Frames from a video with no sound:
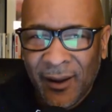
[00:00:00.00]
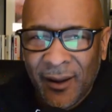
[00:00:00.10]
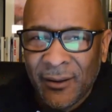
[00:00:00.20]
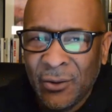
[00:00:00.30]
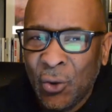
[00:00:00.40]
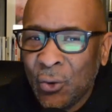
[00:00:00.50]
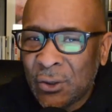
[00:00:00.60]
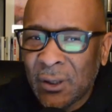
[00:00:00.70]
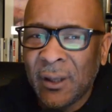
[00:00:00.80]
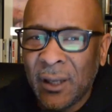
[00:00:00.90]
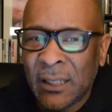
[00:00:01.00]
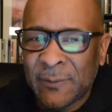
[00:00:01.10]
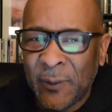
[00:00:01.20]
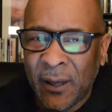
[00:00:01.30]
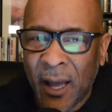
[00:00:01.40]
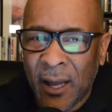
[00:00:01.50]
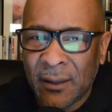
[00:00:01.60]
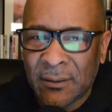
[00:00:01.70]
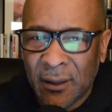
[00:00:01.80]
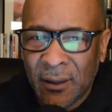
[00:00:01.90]
Usually it's
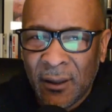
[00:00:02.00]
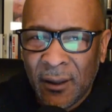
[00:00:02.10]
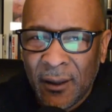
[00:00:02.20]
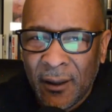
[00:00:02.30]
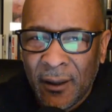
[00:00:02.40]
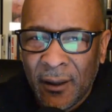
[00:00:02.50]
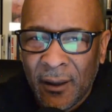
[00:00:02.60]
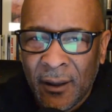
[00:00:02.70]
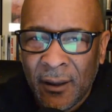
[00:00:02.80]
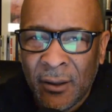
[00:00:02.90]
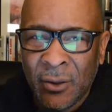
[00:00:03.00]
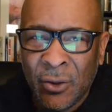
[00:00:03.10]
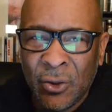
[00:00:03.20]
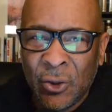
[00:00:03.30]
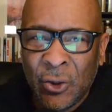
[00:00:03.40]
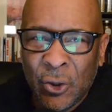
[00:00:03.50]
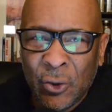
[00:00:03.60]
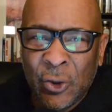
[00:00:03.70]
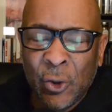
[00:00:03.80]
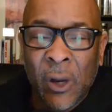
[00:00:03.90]
because
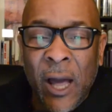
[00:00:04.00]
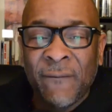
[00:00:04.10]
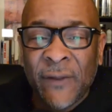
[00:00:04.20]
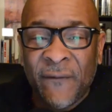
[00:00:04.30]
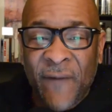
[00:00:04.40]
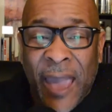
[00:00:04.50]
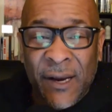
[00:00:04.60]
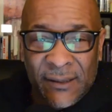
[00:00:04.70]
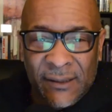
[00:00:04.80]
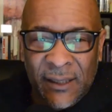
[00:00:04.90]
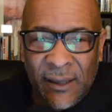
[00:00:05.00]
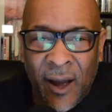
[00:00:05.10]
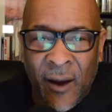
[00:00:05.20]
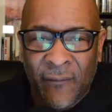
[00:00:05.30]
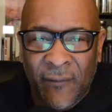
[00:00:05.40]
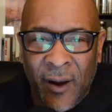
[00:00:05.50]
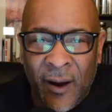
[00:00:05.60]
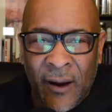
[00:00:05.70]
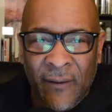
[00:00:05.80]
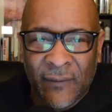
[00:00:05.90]
you love the fantasy of
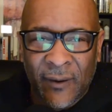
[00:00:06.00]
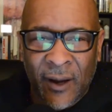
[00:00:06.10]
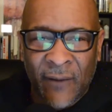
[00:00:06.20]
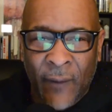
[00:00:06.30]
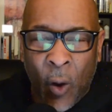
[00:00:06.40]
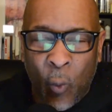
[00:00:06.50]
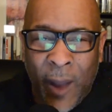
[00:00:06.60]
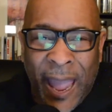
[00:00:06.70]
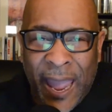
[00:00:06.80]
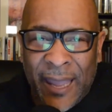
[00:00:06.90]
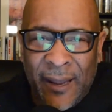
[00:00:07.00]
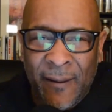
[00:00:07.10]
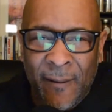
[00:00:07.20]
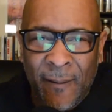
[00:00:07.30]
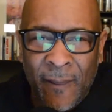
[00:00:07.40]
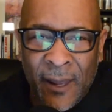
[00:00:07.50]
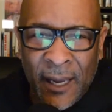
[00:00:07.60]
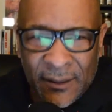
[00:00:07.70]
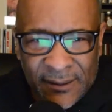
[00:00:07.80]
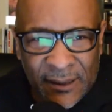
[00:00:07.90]
away
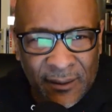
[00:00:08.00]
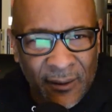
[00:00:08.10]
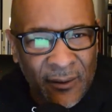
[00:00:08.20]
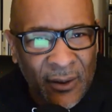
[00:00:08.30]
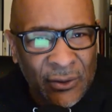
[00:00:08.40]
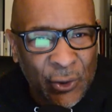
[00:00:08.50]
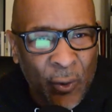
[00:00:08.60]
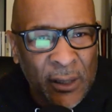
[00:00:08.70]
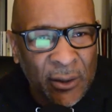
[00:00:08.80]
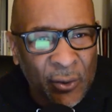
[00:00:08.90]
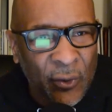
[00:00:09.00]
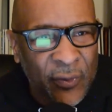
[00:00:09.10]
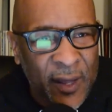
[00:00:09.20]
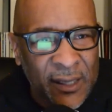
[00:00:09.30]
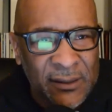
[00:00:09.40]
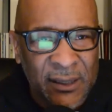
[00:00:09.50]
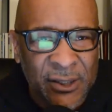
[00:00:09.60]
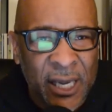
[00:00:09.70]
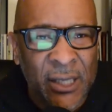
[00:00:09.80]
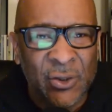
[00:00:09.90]
instead of doing little things to
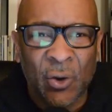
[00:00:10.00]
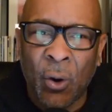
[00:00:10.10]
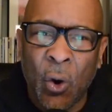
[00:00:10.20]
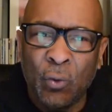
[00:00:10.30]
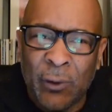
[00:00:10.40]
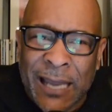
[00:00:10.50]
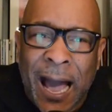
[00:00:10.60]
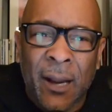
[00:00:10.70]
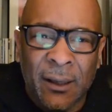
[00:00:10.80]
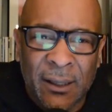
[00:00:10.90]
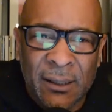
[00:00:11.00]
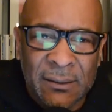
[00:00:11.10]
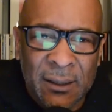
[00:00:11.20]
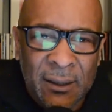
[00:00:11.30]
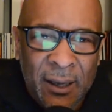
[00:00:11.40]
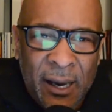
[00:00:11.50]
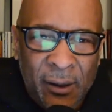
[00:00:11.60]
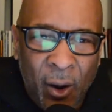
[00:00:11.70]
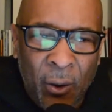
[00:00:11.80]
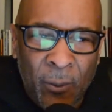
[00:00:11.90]
change your own realities at home.